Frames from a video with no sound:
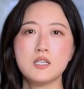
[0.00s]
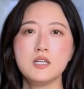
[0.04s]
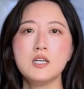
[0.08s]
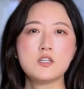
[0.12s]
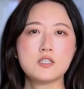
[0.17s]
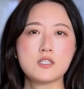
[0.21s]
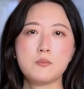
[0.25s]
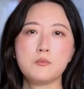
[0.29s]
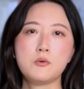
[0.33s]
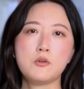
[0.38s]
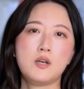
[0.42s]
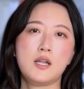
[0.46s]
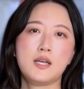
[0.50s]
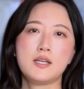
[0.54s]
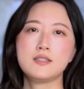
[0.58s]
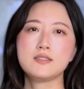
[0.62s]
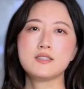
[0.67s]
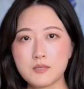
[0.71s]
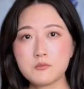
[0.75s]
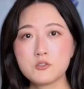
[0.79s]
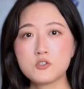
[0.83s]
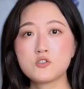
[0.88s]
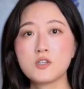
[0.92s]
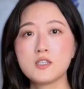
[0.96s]
For example, like
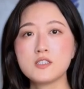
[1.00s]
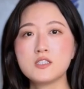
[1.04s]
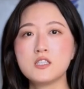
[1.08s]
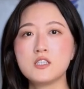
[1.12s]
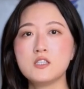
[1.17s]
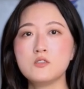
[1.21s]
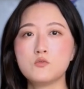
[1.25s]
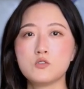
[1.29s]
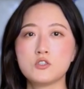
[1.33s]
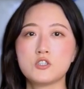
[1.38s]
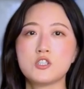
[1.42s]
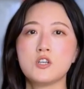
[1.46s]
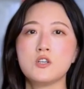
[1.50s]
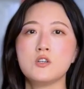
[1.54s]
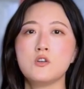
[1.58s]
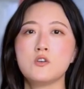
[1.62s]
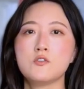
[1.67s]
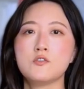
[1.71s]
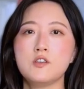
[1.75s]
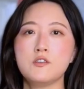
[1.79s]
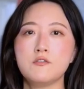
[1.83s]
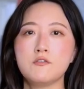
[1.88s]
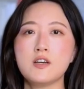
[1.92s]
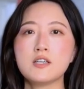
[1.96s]
demonstrating return
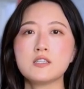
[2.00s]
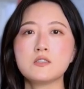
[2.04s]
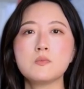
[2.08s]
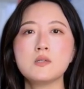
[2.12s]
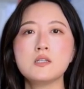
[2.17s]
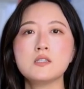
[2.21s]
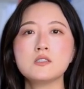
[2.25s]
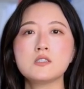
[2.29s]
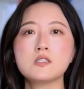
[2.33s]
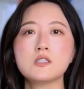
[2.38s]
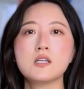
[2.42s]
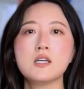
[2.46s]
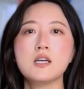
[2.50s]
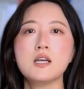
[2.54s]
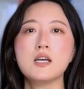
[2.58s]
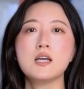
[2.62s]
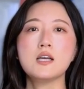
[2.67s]
of investment,